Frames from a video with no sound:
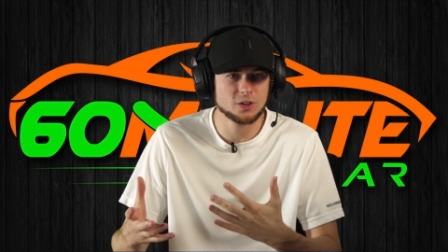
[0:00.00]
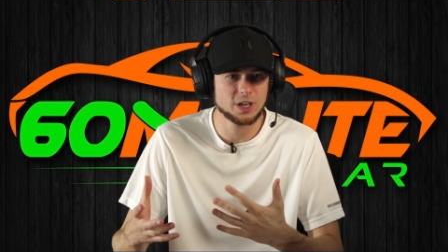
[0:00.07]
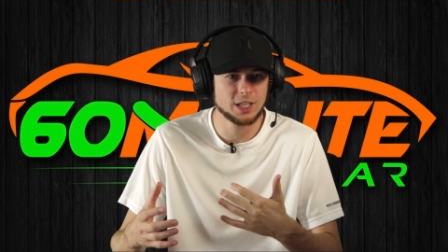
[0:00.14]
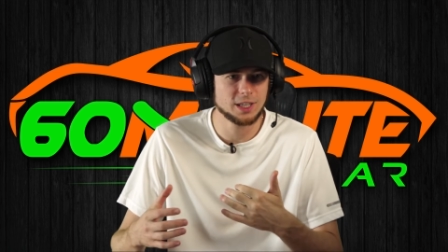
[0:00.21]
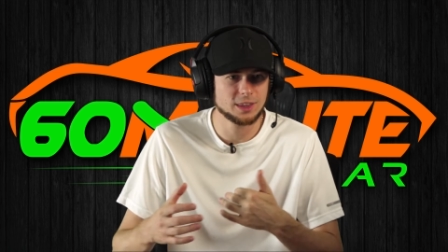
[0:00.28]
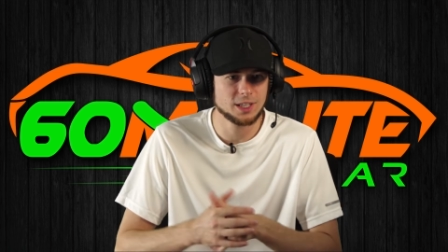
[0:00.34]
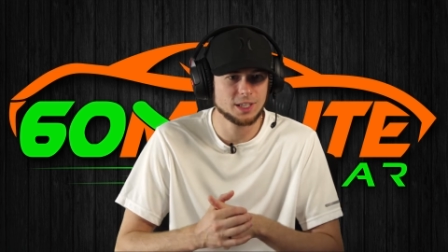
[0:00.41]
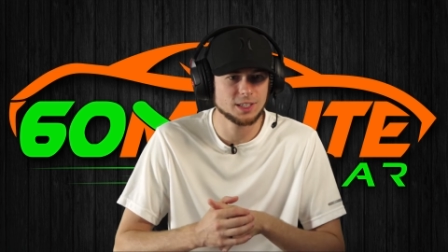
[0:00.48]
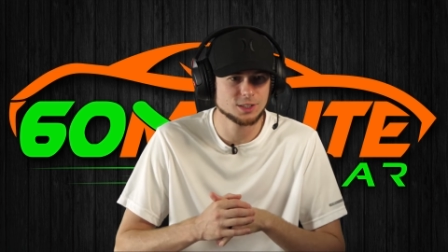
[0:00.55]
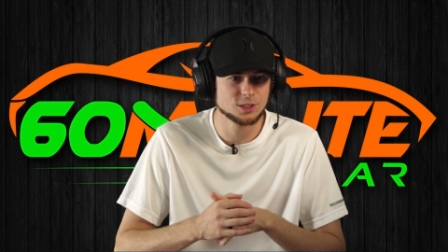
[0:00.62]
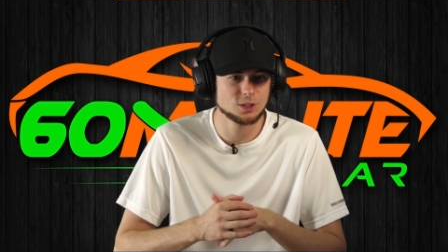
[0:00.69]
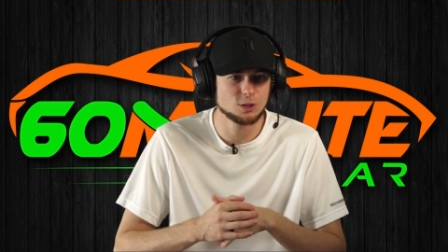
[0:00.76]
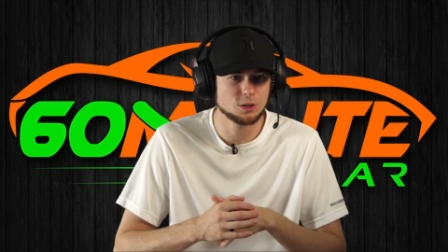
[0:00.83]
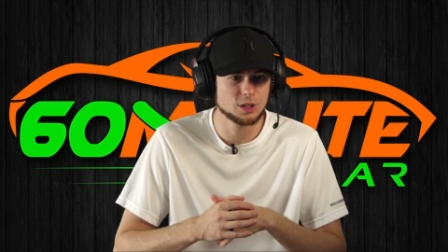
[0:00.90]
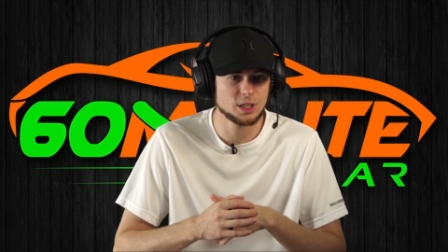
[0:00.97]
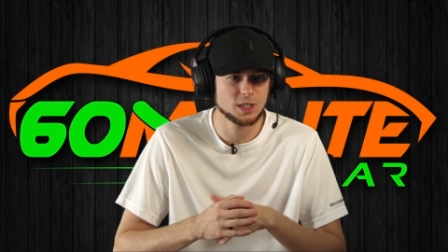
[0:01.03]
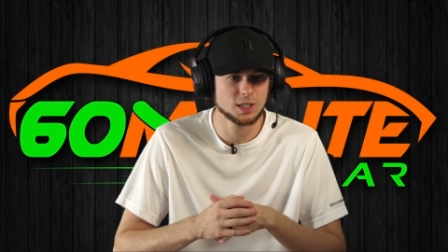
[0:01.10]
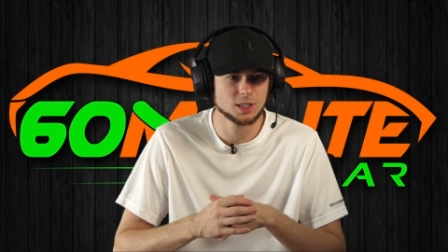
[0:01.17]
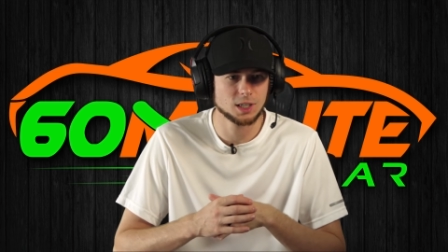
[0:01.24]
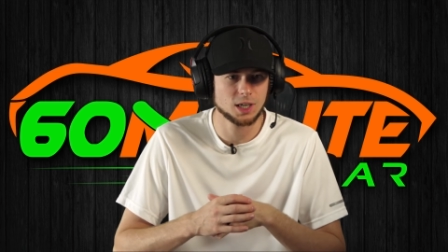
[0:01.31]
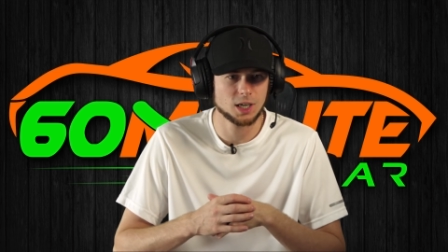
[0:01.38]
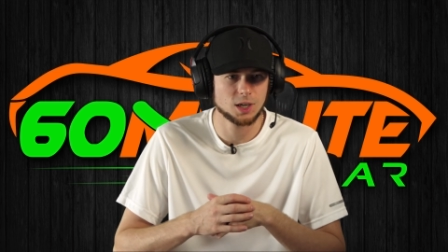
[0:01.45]
Anything else? Do you think
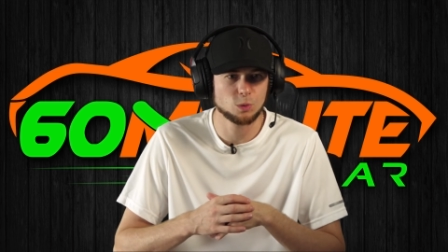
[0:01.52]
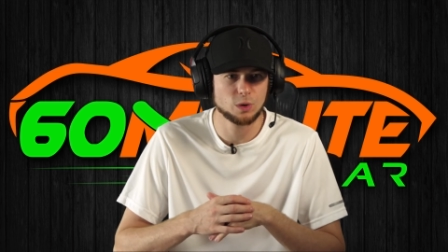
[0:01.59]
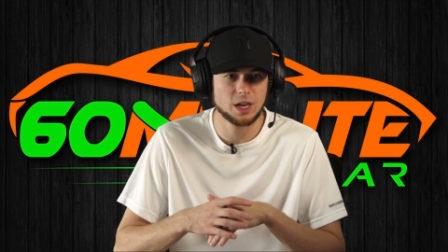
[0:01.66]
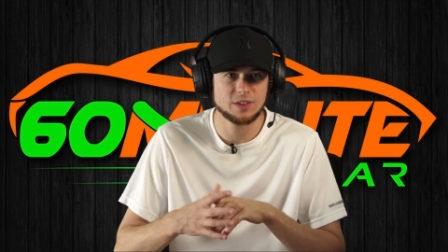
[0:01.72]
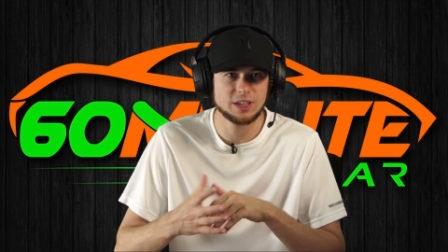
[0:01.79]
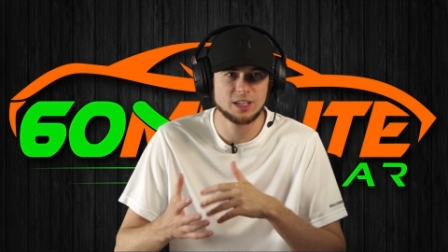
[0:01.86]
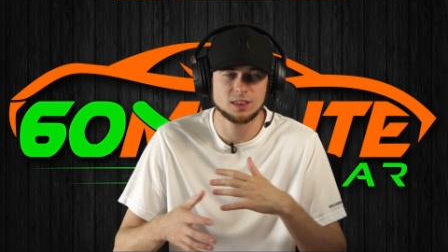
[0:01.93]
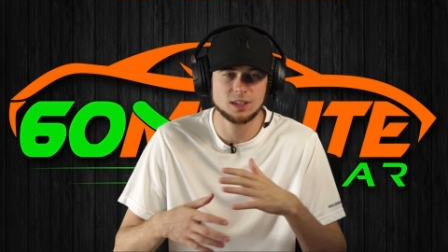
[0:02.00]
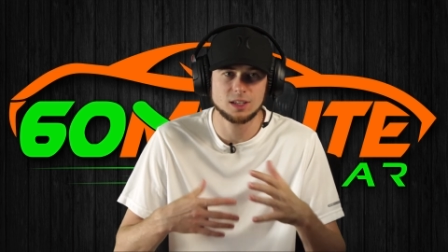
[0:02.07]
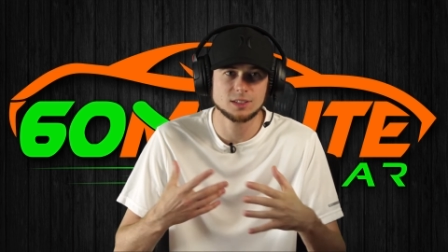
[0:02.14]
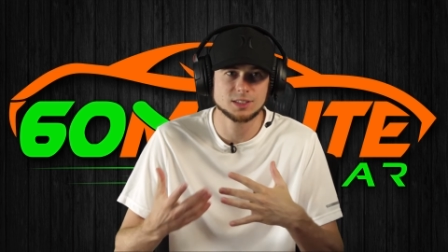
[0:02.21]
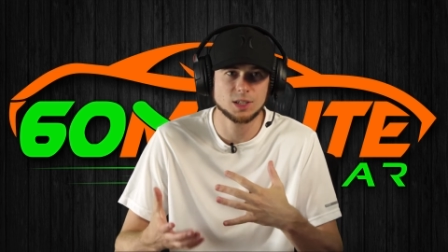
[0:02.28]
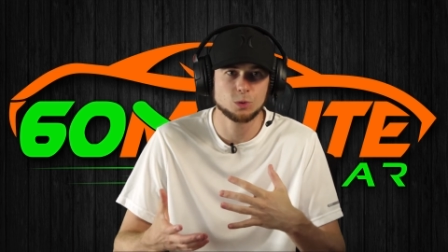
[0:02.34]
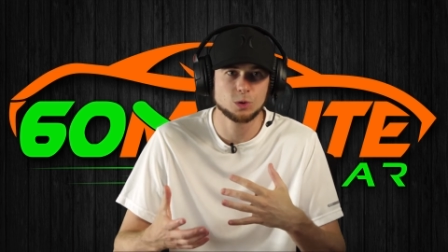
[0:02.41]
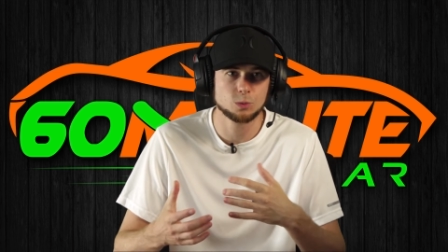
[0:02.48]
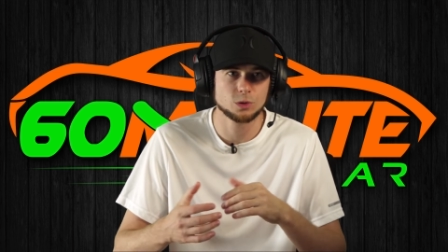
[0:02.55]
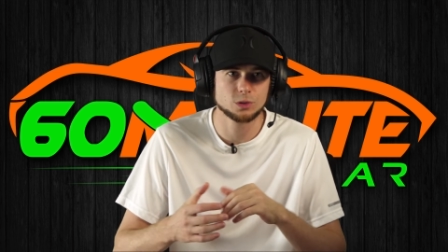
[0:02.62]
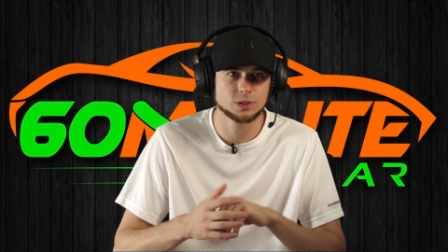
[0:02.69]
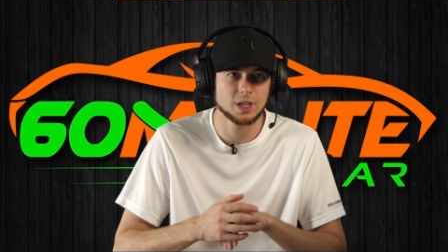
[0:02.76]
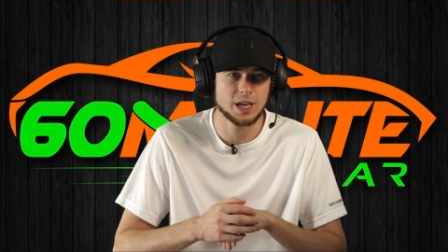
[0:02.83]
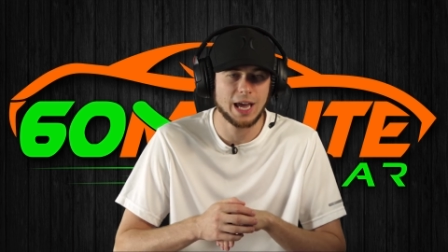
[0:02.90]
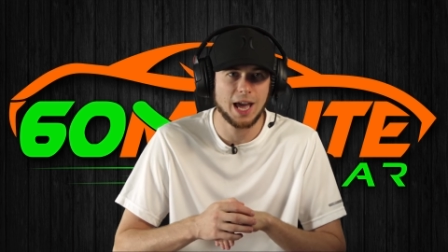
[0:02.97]
uh, we have anything else that we would
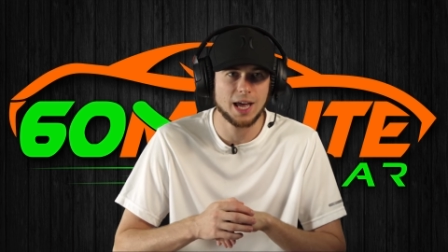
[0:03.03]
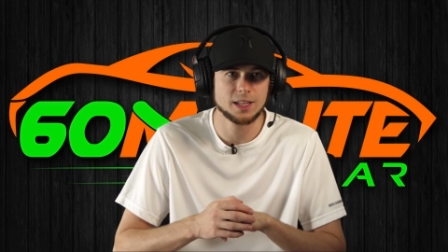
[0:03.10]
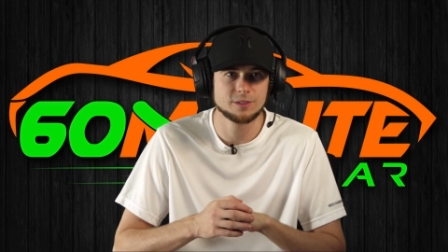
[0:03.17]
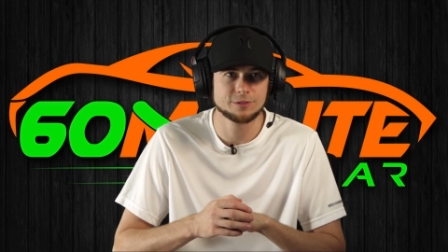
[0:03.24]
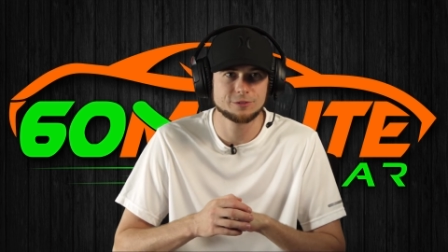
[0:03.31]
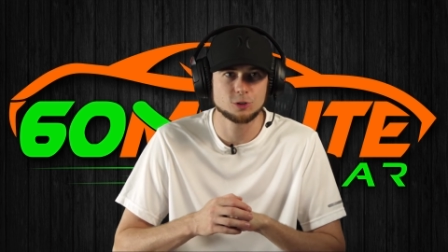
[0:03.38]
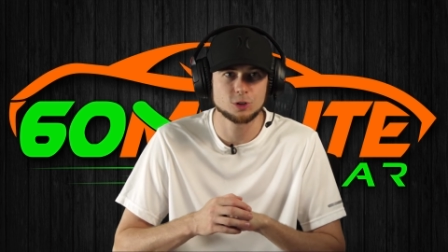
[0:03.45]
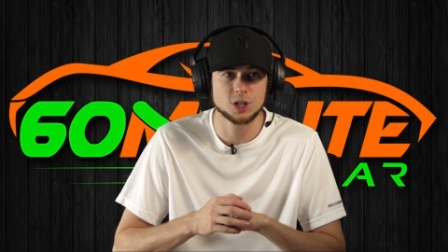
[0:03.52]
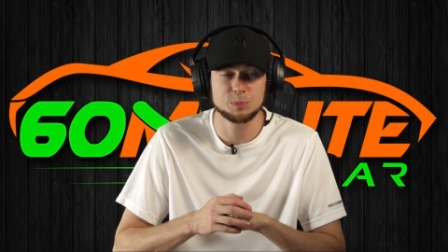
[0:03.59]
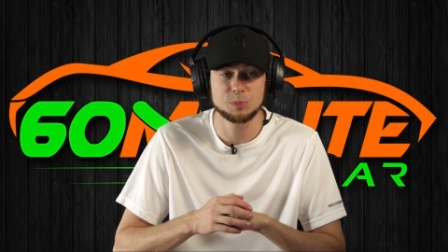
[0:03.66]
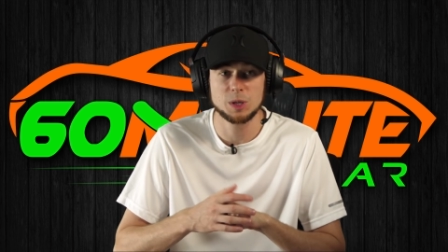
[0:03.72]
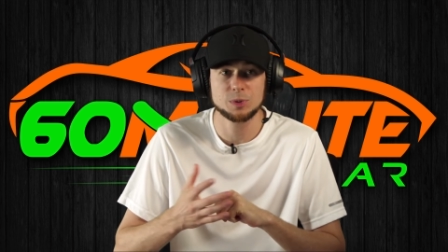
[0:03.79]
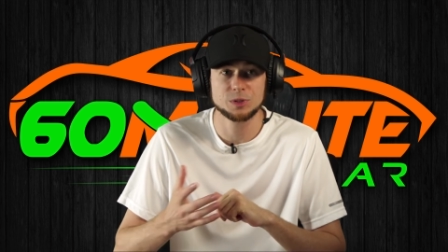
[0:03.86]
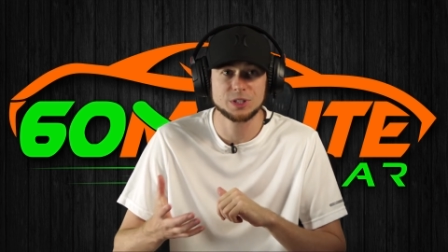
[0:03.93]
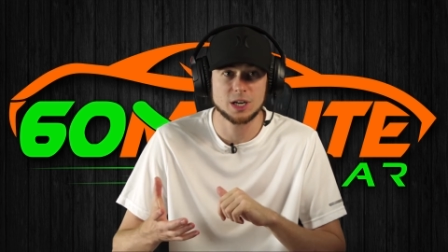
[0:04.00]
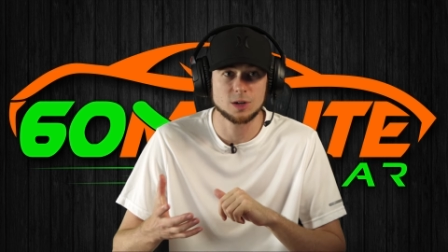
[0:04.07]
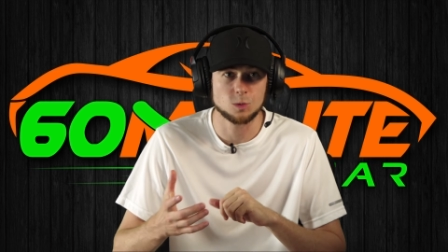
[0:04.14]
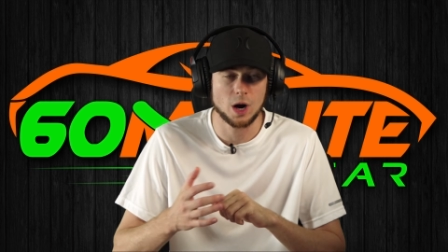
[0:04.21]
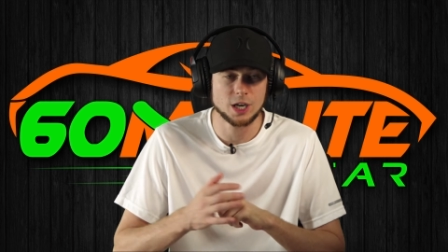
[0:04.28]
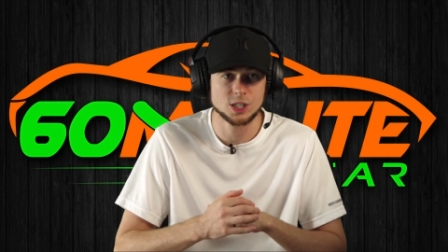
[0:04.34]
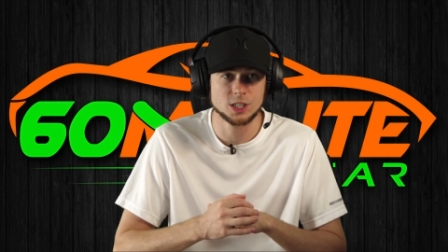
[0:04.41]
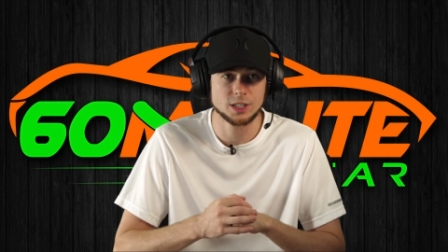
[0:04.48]
add for uh, people that are watching